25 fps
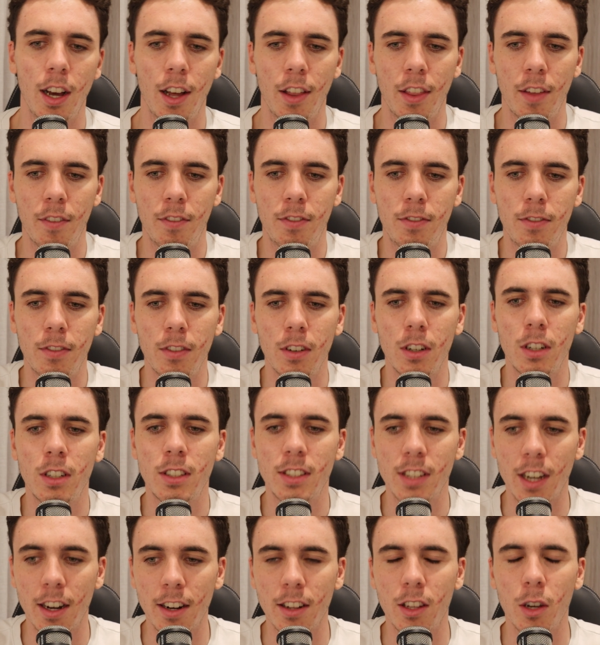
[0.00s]
They've
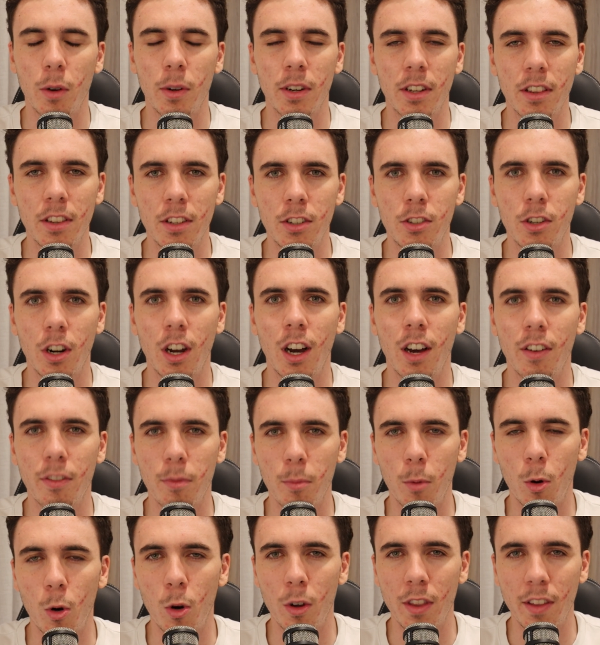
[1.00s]
started going to the draft
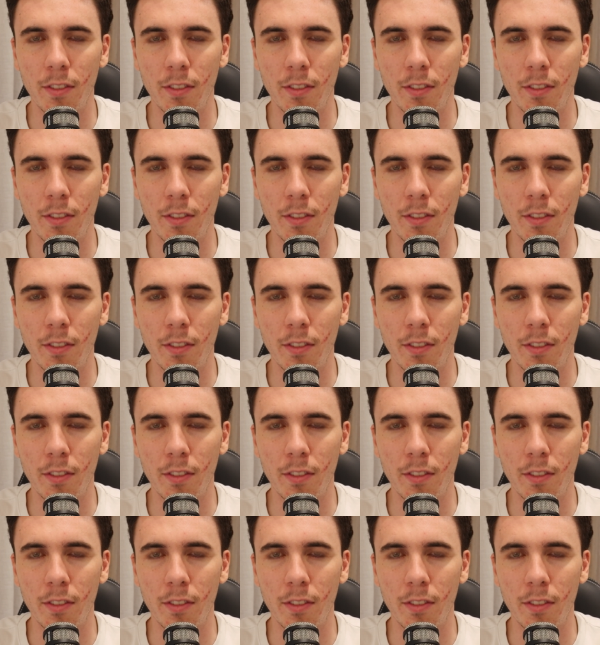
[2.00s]
more,